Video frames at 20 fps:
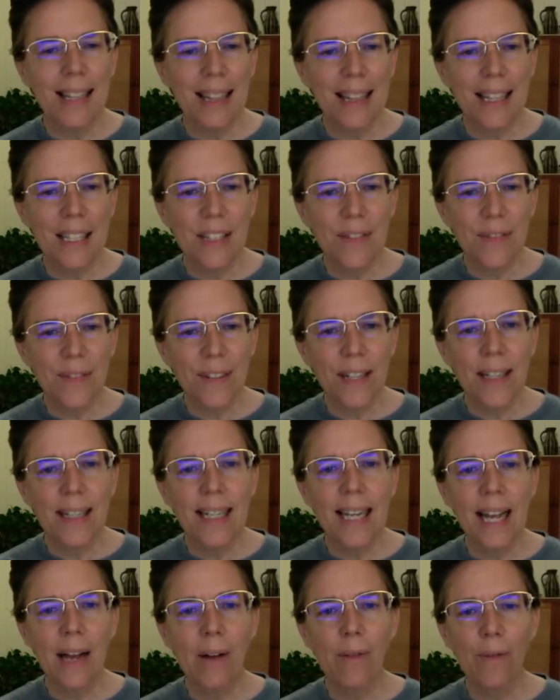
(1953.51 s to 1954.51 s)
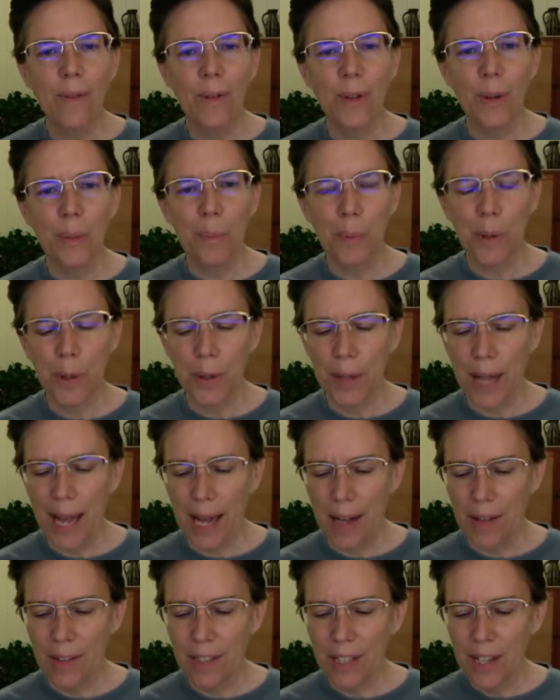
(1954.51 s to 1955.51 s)
that's very helpful to pull
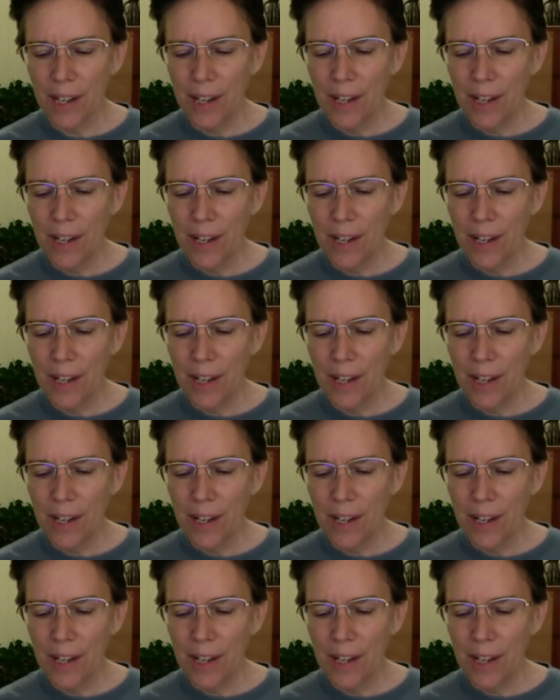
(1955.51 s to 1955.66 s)
out.